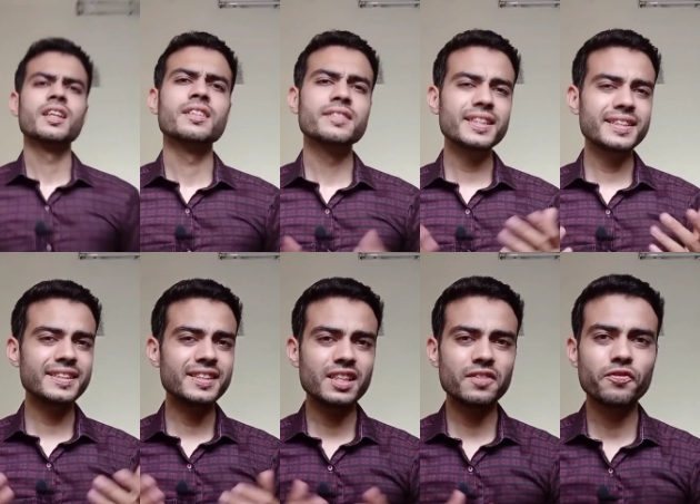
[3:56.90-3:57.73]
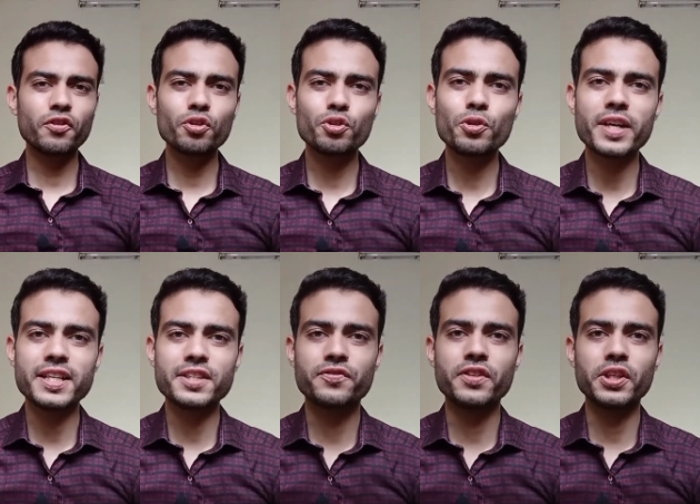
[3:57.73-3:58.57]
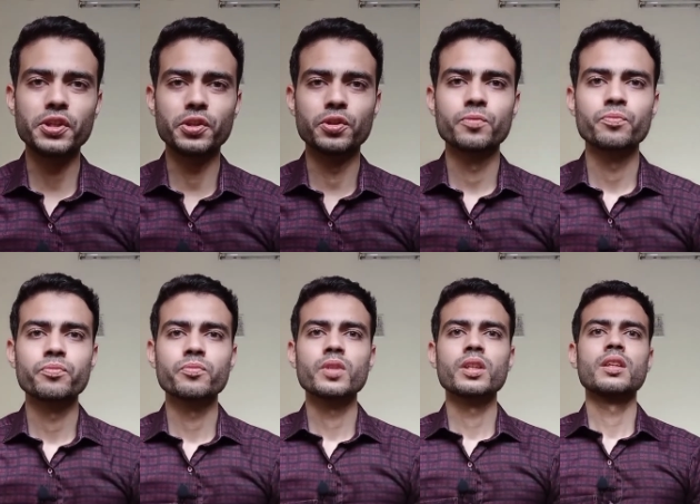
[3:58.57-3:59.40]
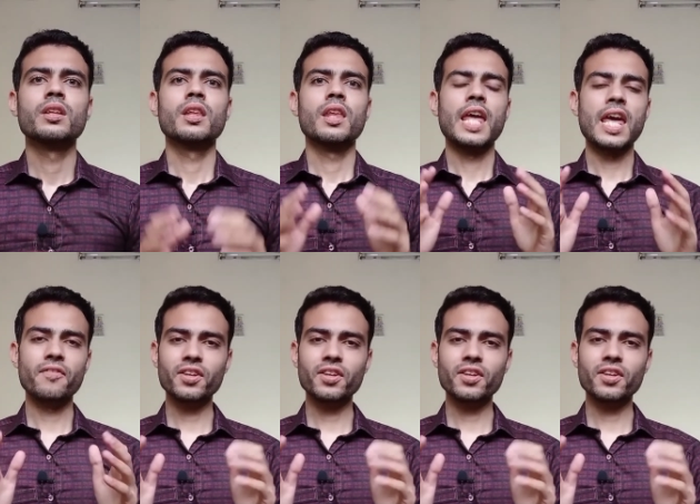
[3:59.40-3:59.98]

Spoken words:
This is enough for today's video. Have a